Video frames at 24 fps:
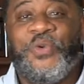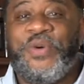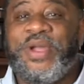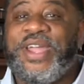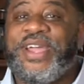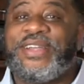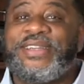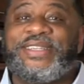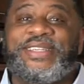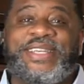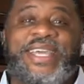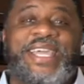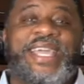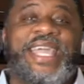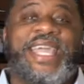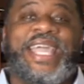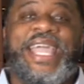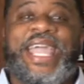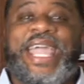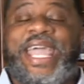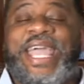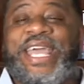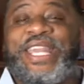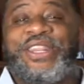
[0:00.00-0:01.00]
We are
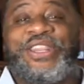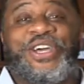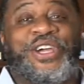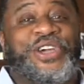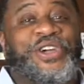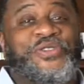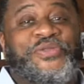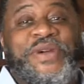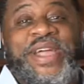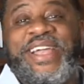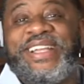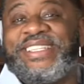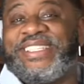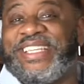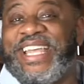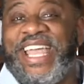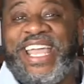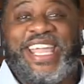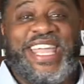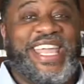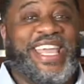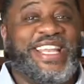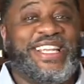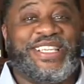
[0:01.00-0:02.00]
digging in the crates
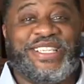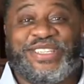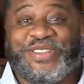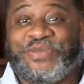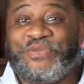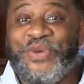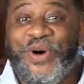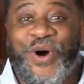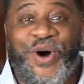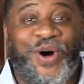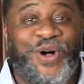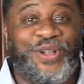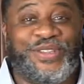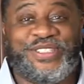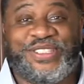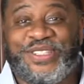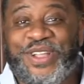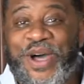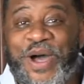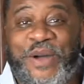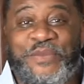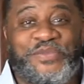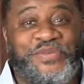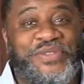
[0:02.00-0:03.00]
and getting some all
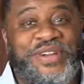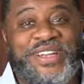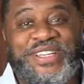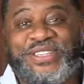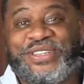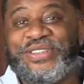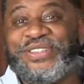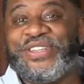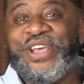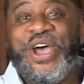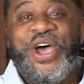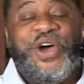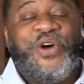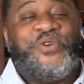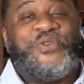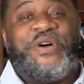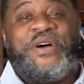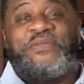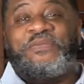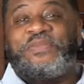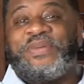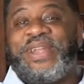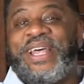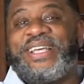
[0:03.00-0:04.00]
star preachers
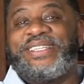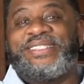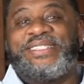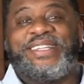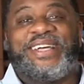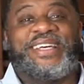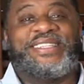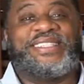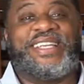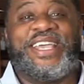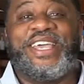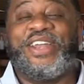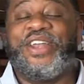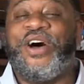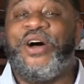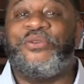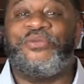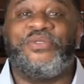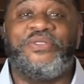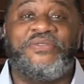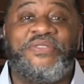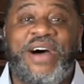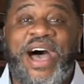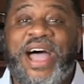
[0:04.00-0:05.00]
who have blessed us in
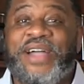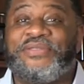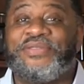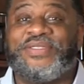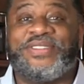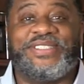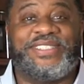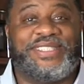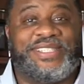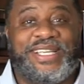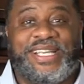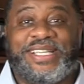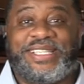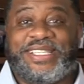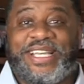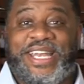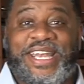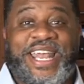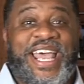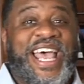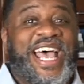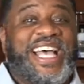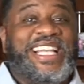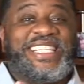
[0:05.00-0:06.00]
our revival
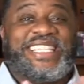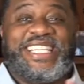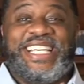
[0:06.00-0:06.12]
season.